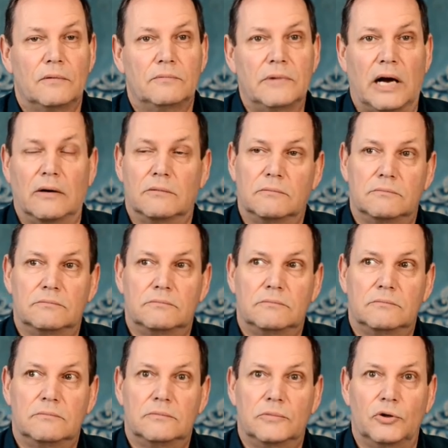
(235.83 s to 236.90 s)
Now,
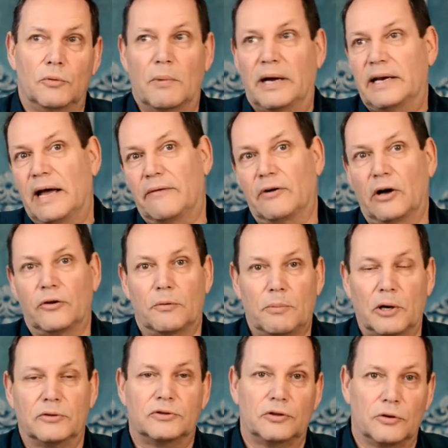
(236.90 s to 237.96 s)
you might have other
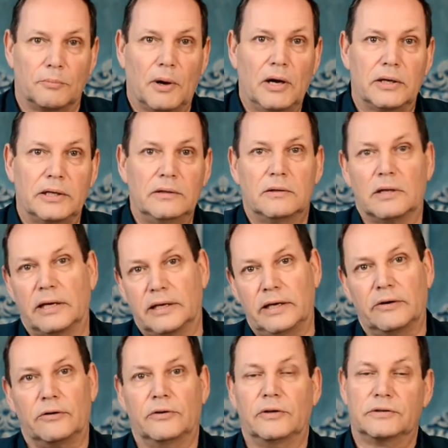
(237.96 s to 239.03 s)
parts of your body, like
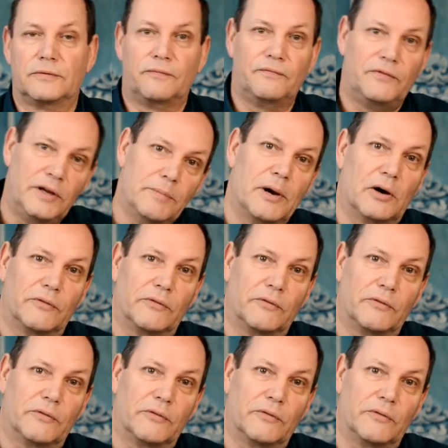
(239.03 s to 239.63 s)
here in this female